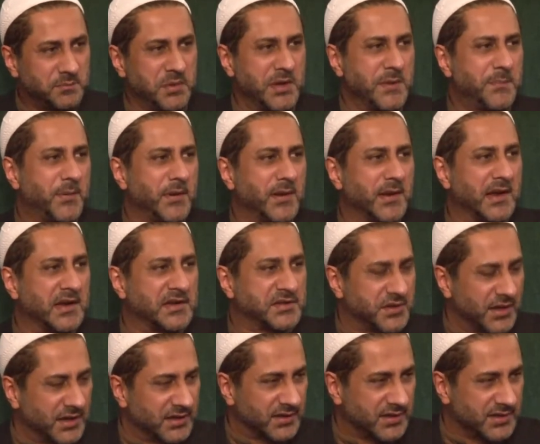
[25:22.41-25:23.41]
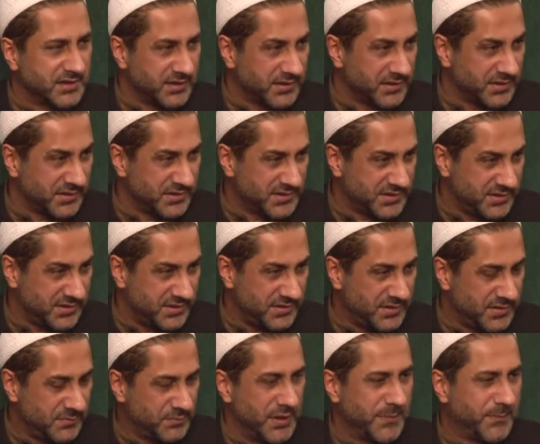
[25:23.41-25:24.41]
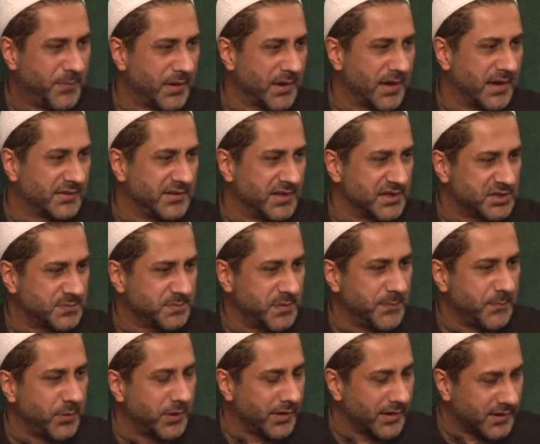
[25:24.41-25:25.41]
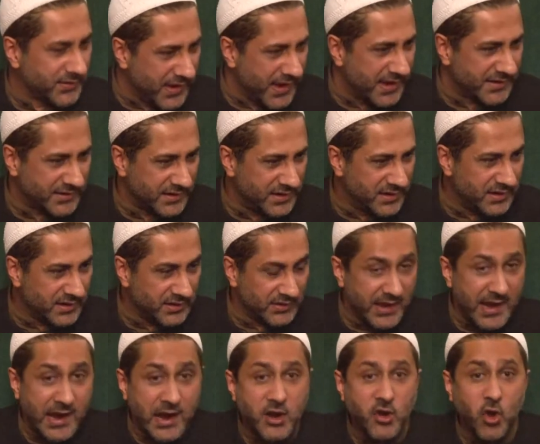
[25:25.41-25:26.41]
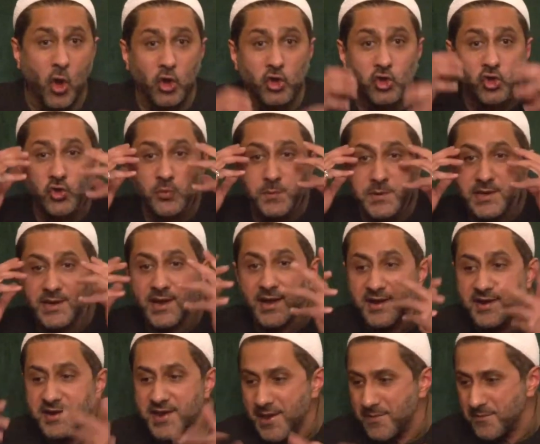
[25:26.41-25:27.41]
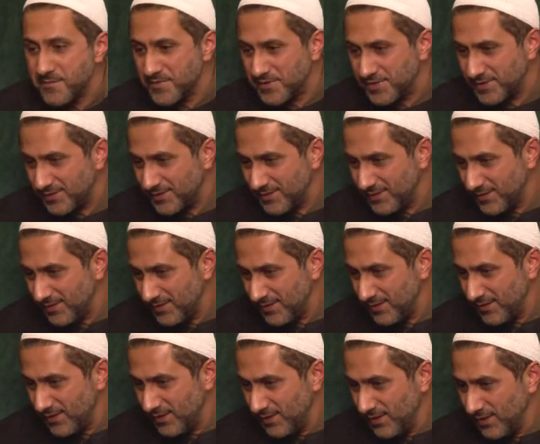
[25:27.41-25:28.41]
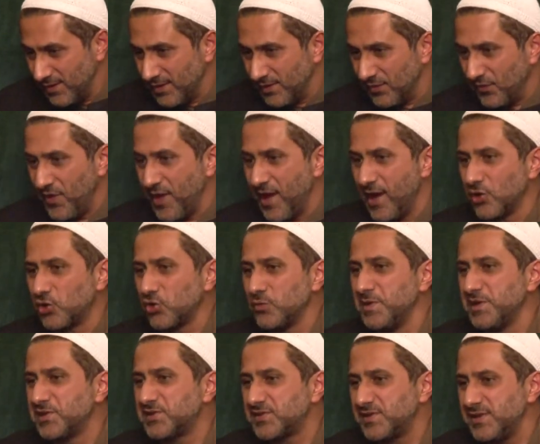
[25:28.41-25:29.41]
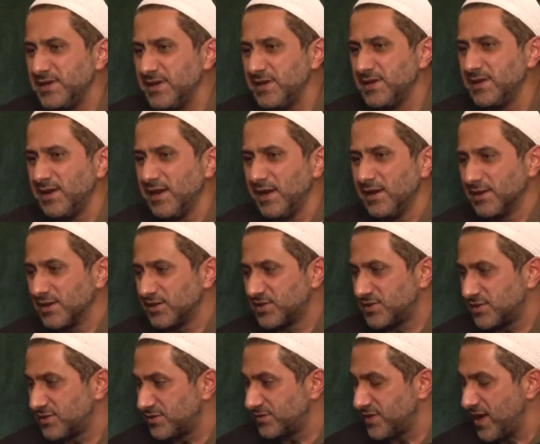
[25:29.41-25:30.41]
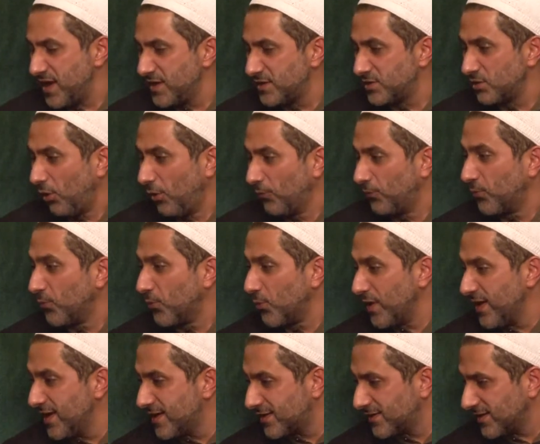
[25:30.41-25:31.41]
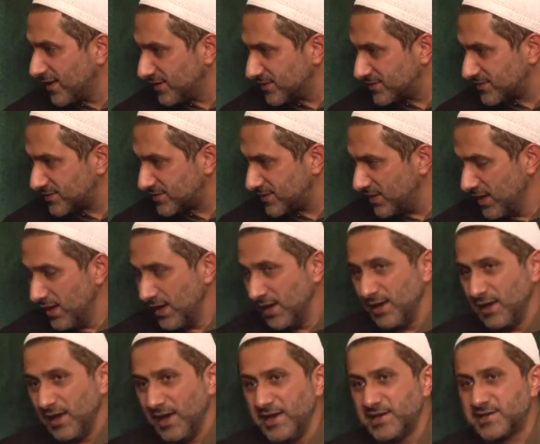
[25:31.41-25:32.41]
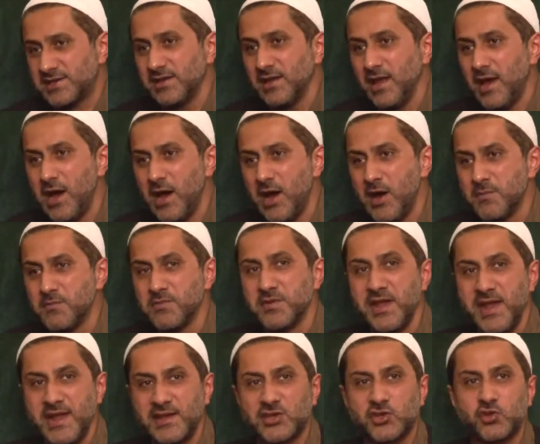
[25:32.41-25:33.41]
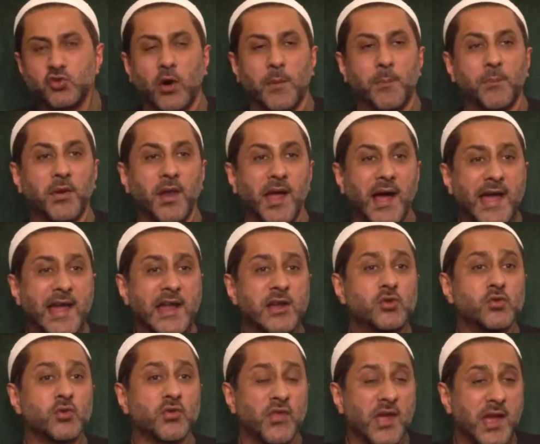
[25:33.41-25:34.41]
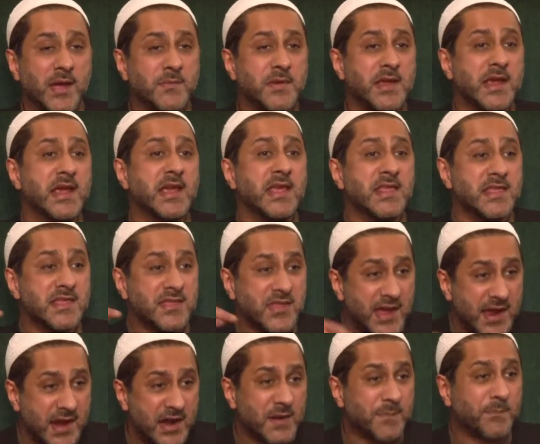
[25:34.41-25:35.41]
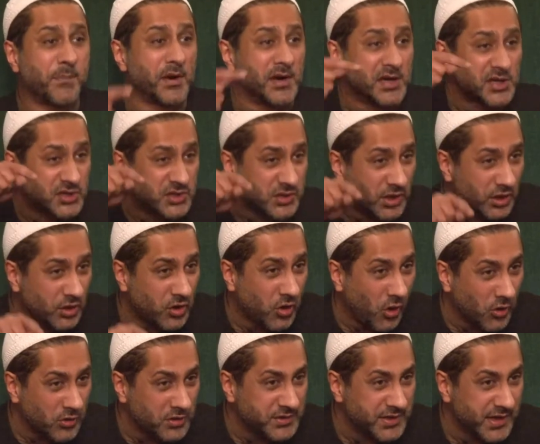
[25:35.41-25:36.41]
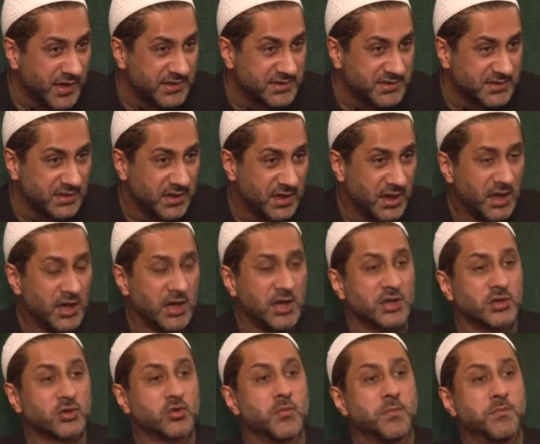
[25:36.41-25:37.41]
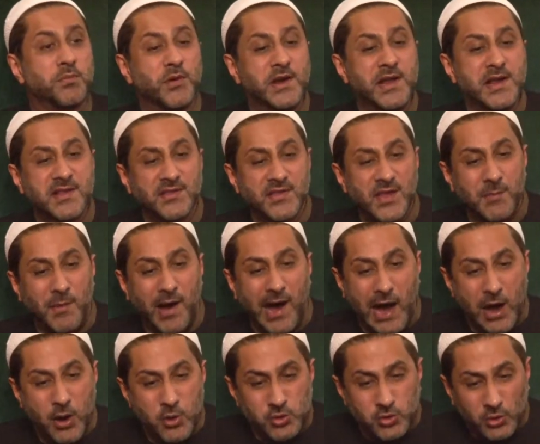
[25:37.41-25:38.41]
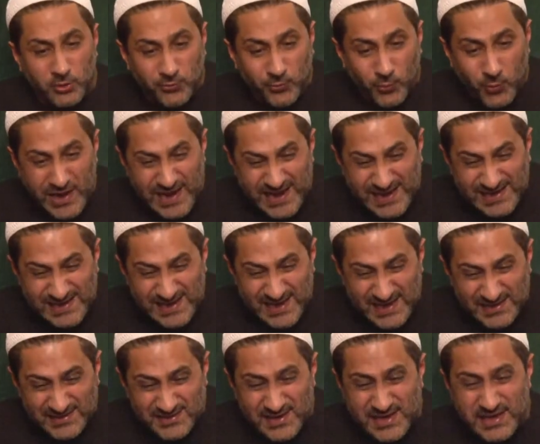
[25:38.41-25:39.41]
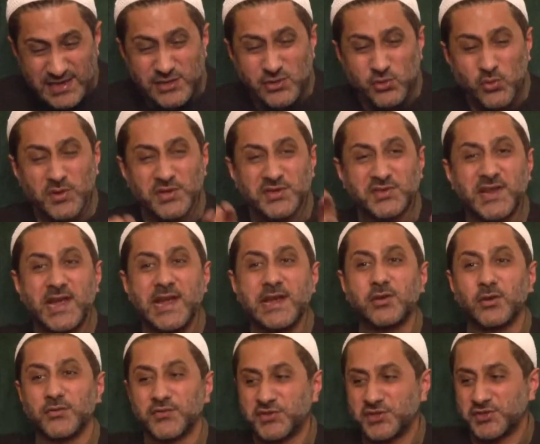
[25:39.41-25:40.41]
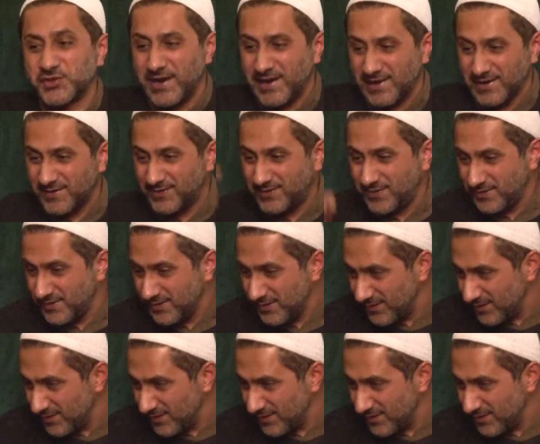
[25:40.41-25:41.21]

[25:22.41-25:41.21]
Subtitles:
People are drunkards. People are this, people are that. They are not to be condemned. They are to be seen in a state of weakness. Islam needs to apply to them in their personal context to bring them out of weakness into a state of strength.